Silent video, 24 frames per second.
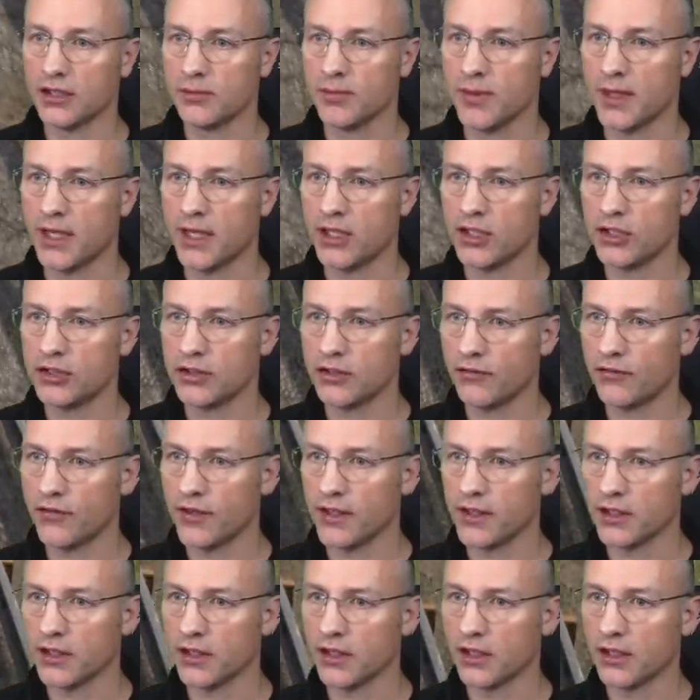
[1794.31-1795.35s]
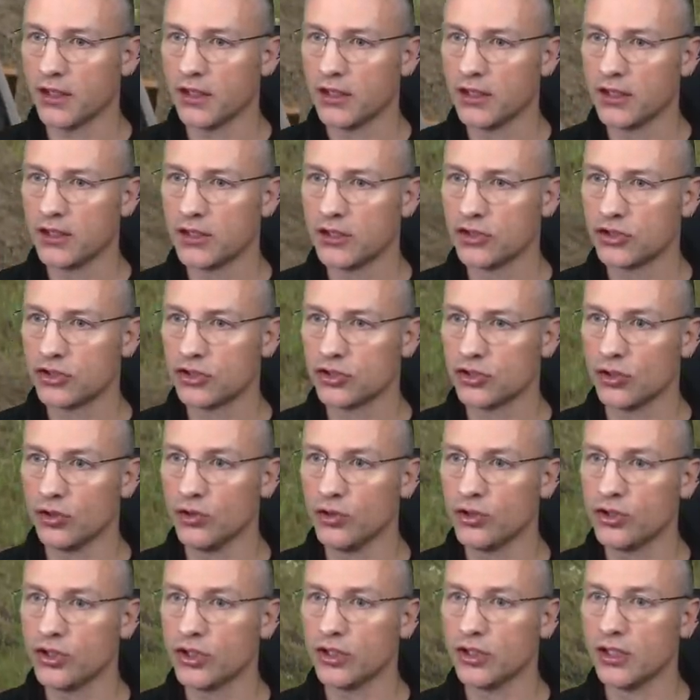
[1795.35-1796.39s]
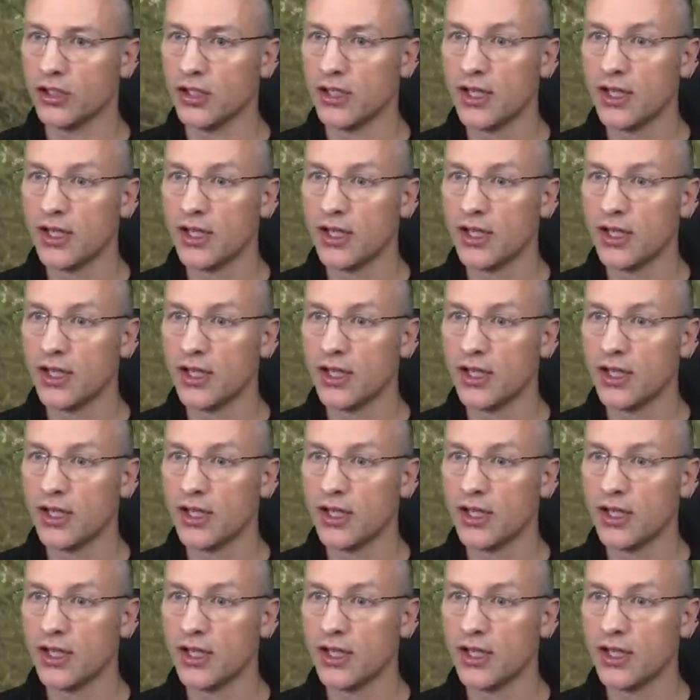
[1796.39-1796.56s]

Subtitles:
managed to find a solution.